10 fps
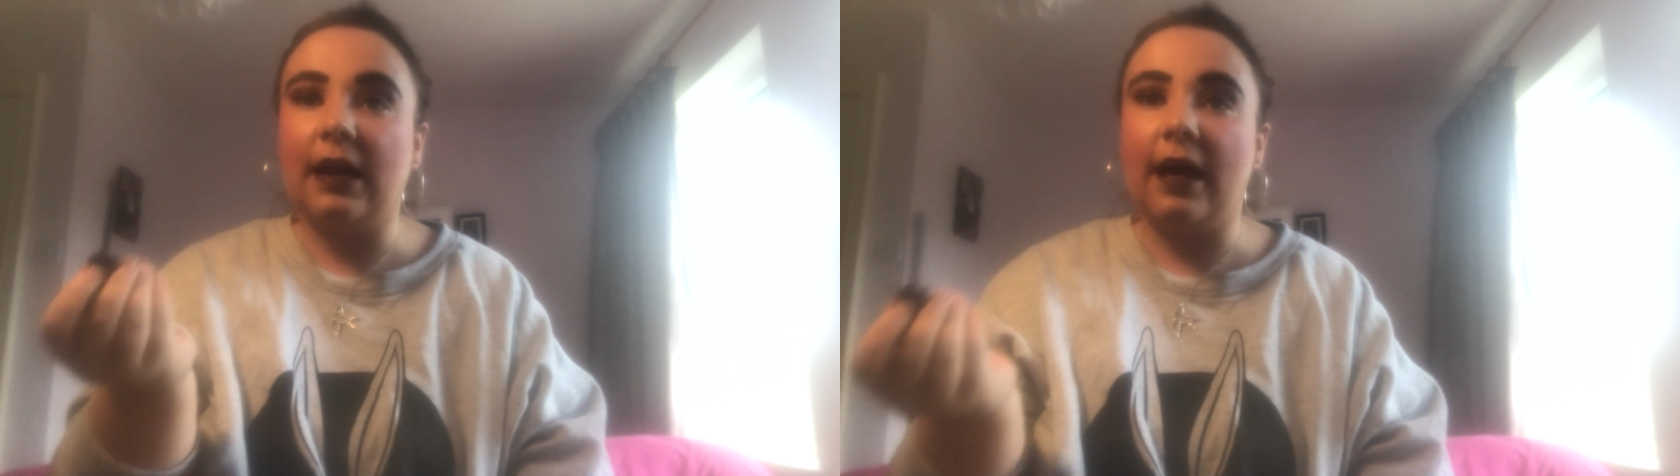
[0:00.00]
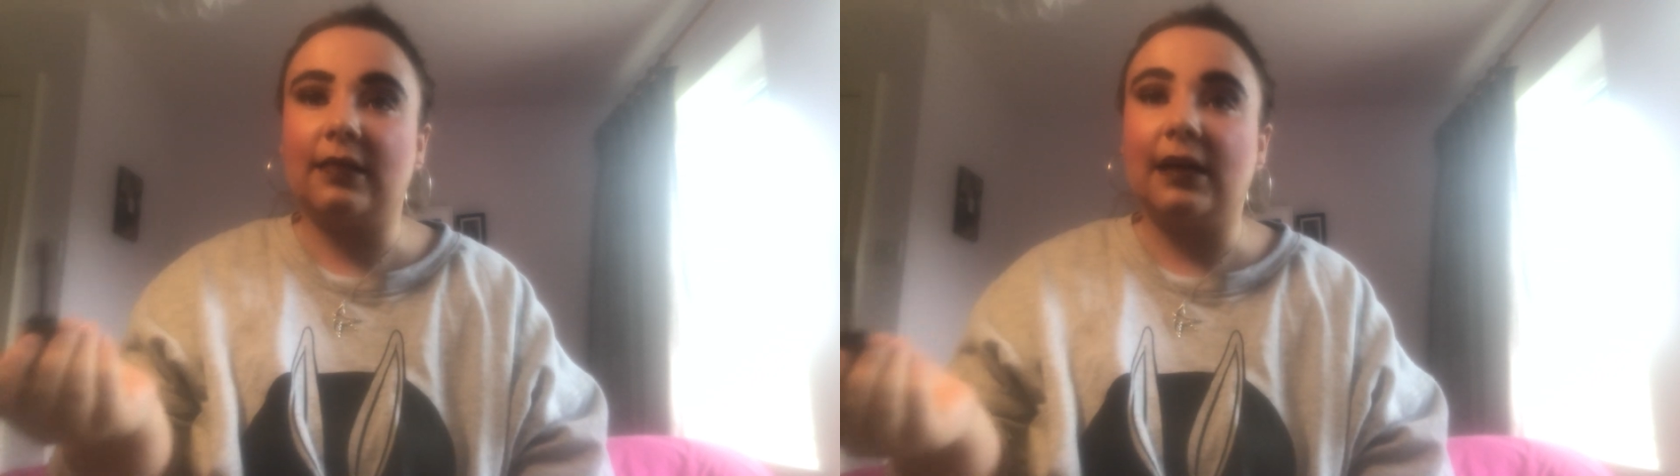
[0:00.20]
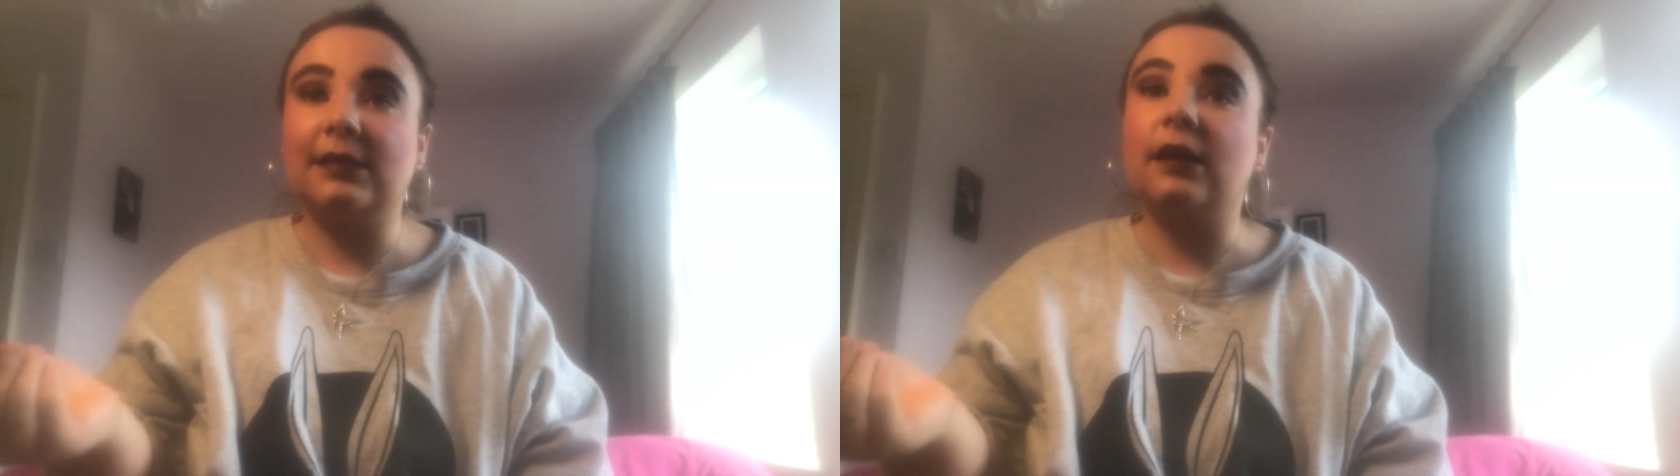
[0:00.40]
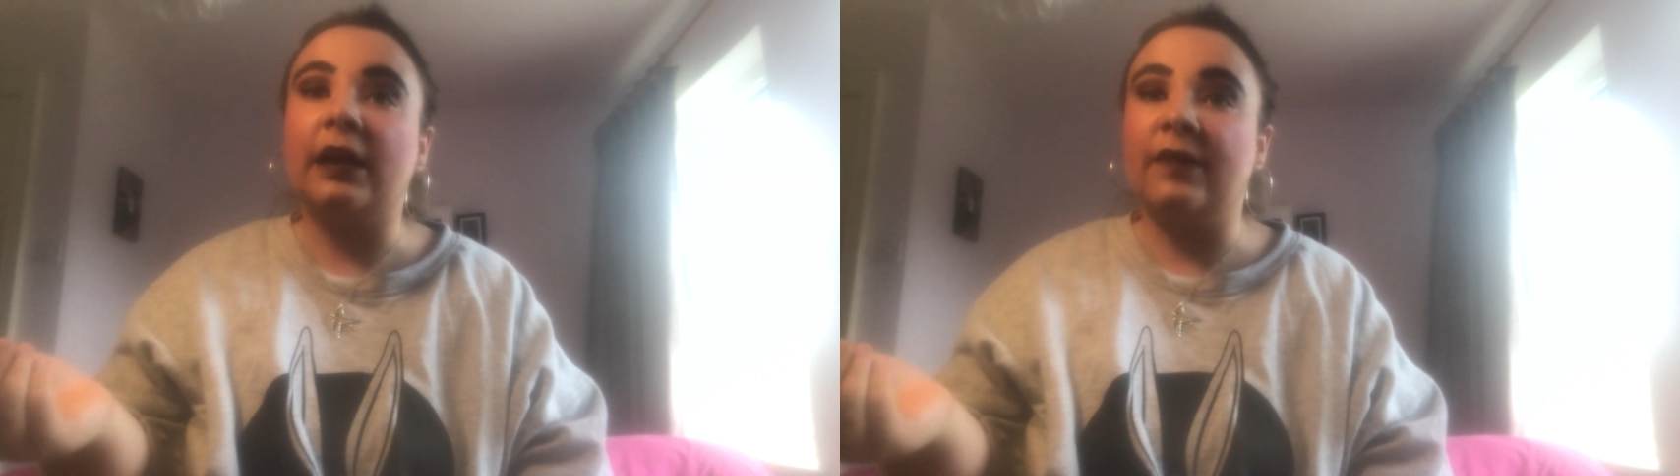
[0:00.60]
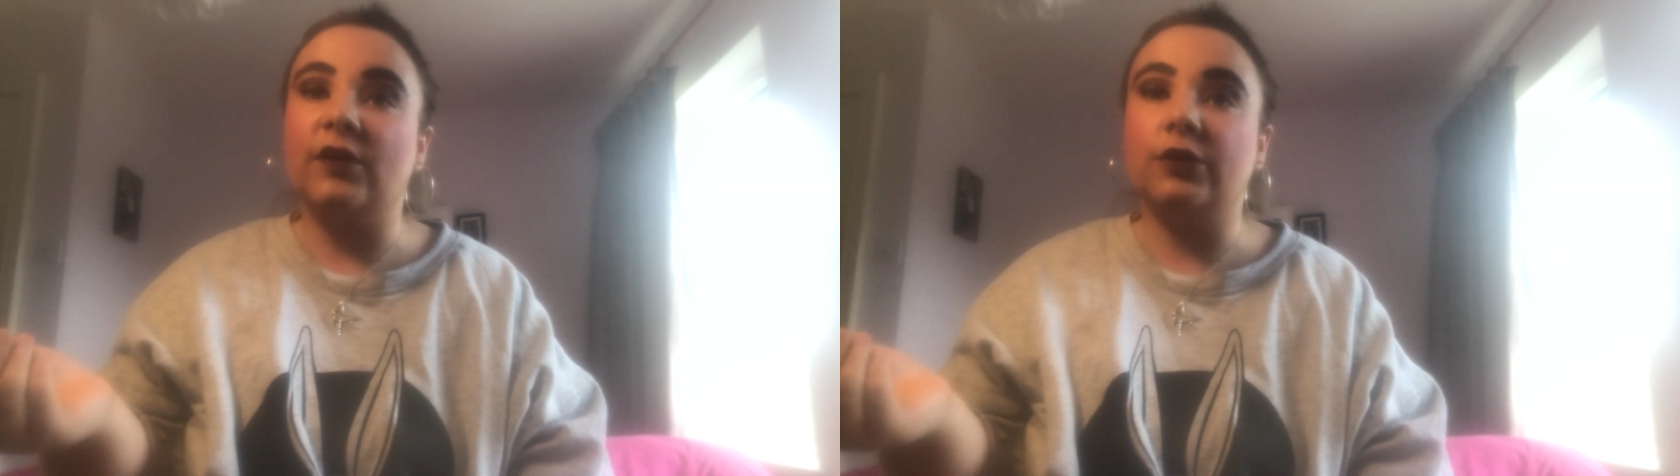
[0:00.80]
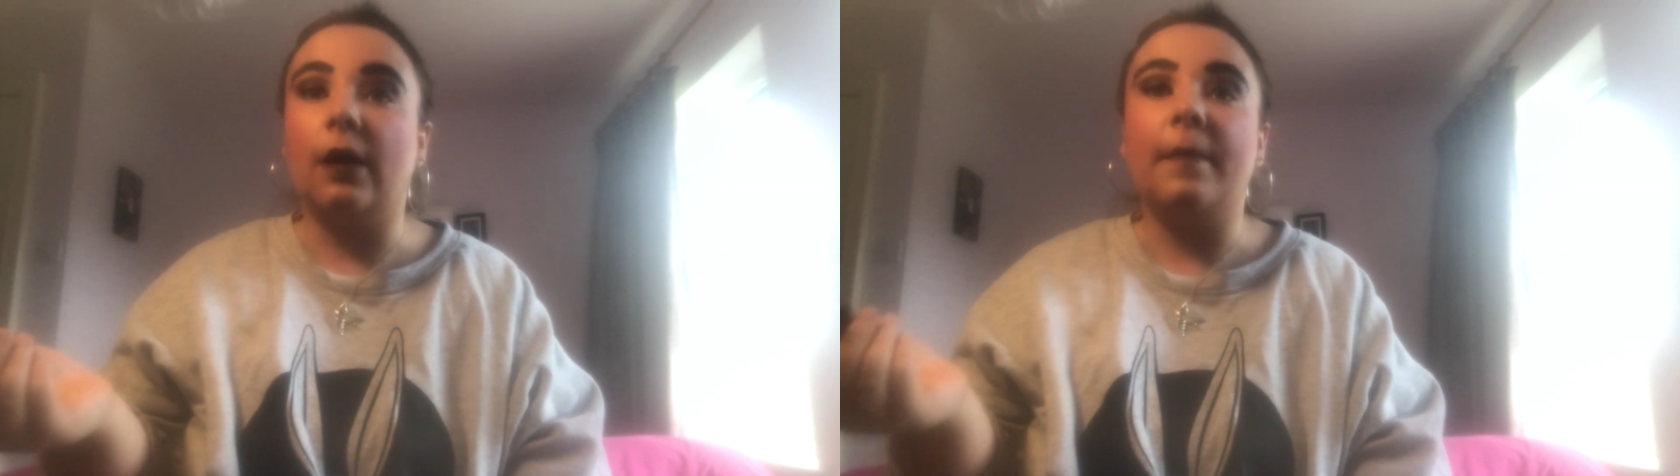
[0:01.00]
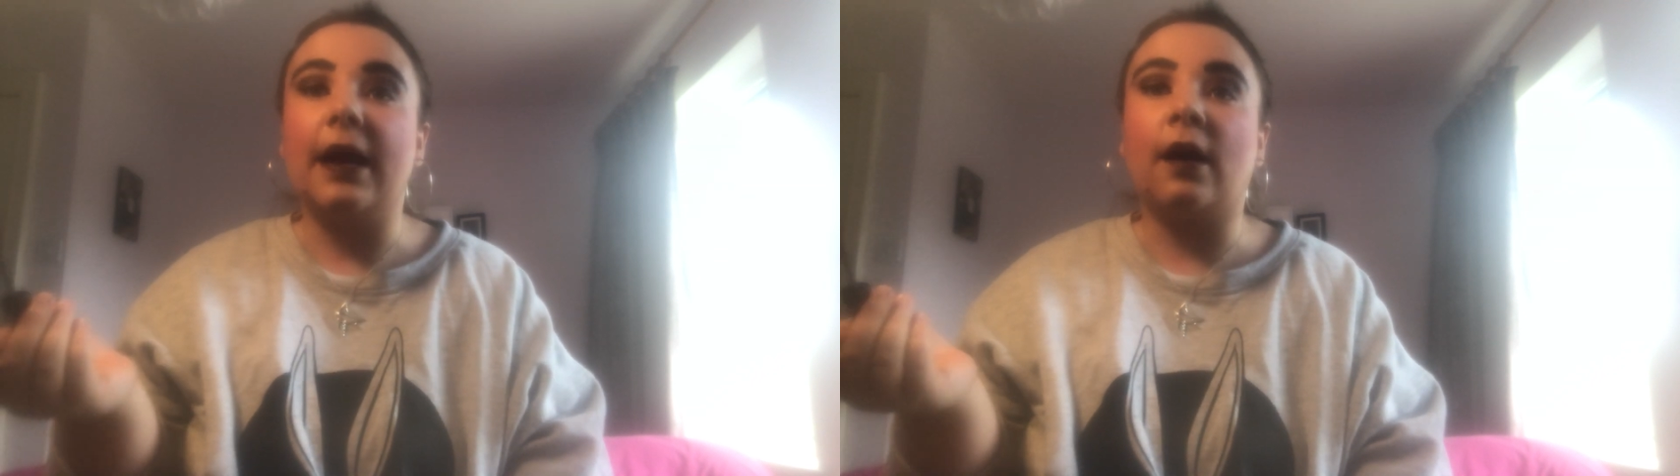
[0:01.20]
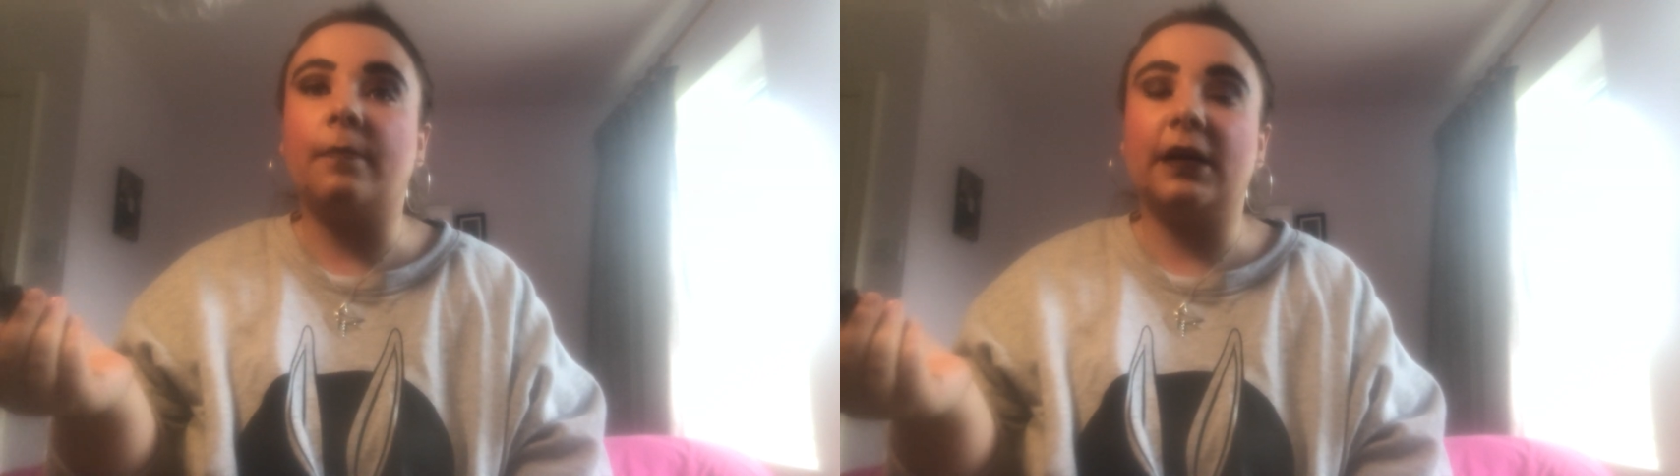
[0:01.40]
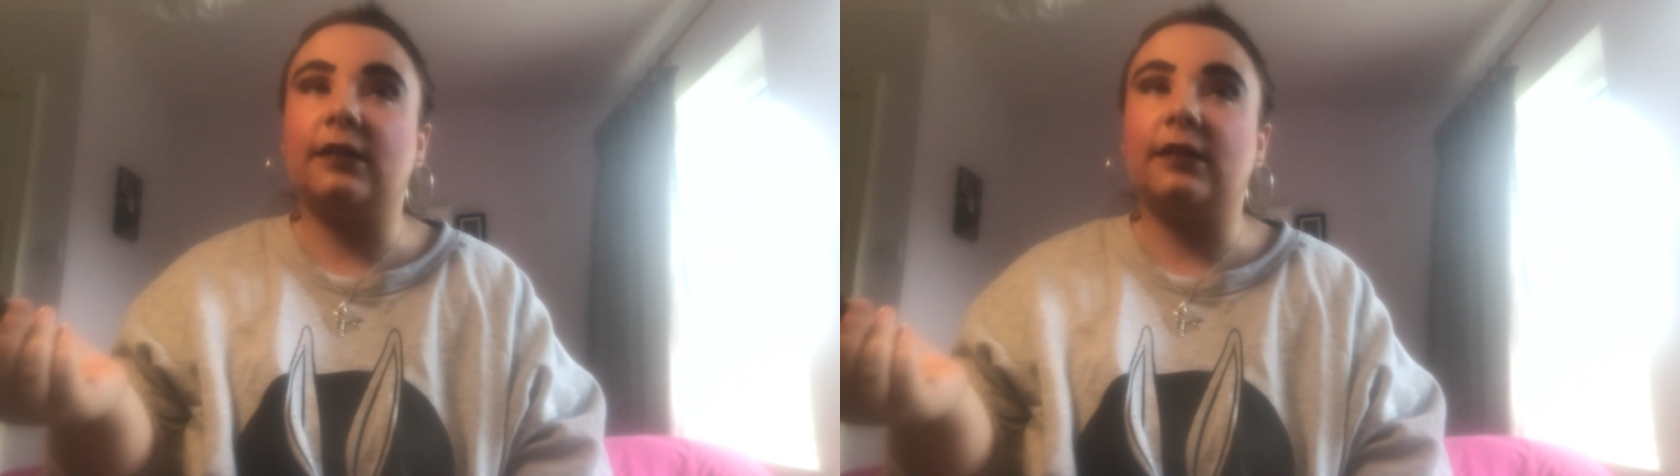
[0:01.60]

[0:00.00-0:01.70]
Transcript: Like, that's not even doing makeup.